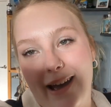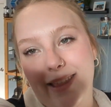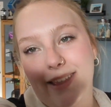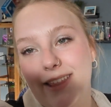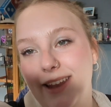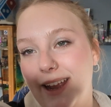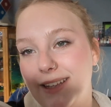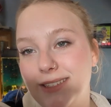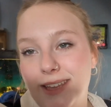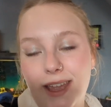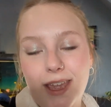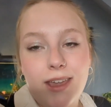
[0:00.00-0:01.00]
and then the next
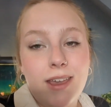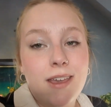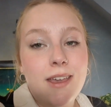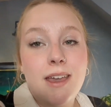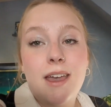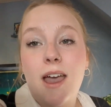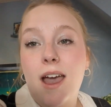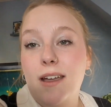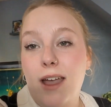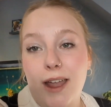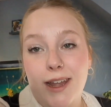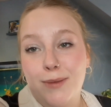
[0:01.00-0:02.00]
day a
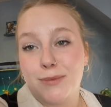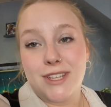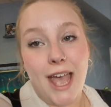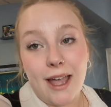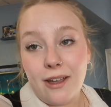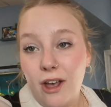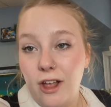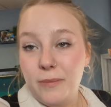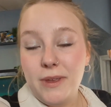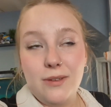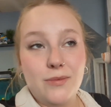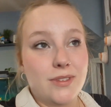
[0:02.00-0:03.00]
guy named Zach called
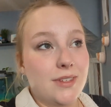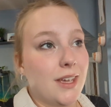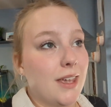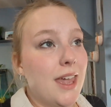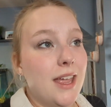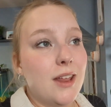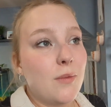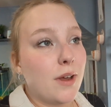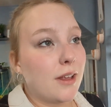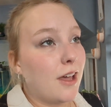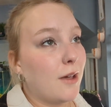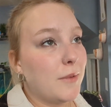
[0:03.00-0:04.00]
me and was like, hey, do you
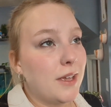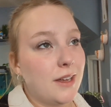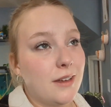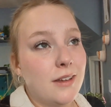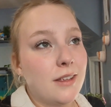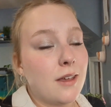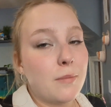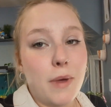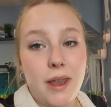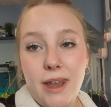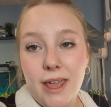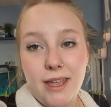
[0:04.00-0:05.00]
want to come in
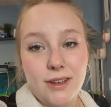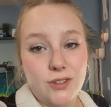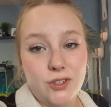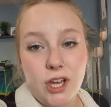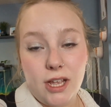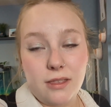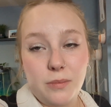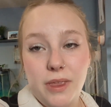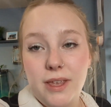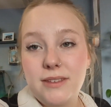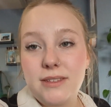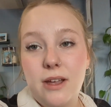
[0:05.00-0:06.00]
Monday and check the
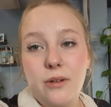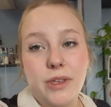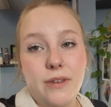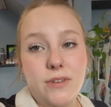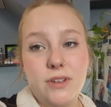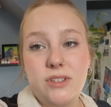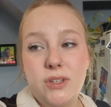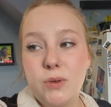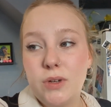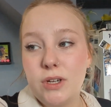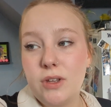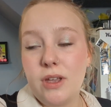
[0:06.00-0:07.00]
place out, give you a
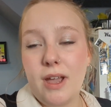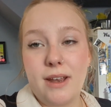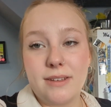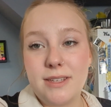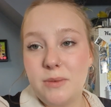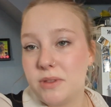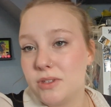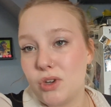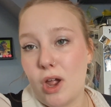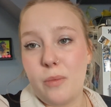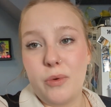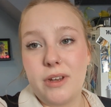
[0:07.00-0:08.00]
tour, you can kind of see what the
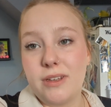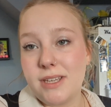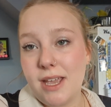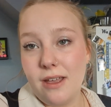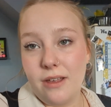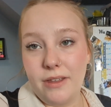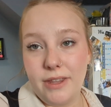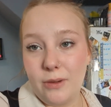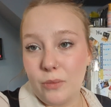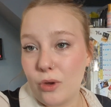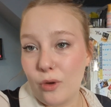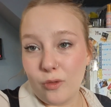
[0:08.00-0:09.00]
job would entail, and then
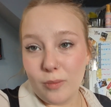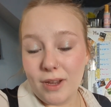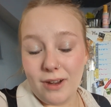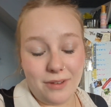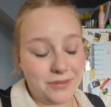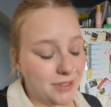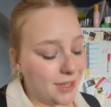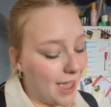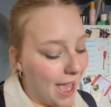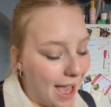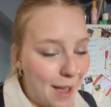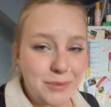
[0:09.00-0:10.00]
we'll go from there. And I was like,
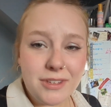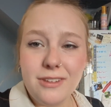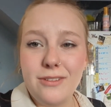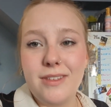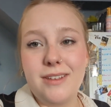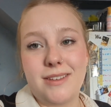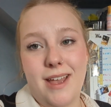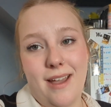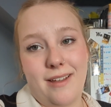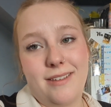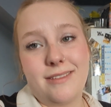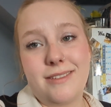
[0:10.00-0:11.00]
absolutely,
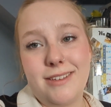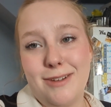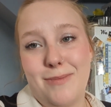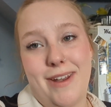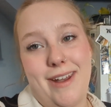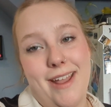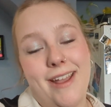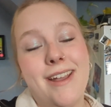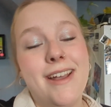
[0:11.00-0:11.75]
Zach. See you Monday.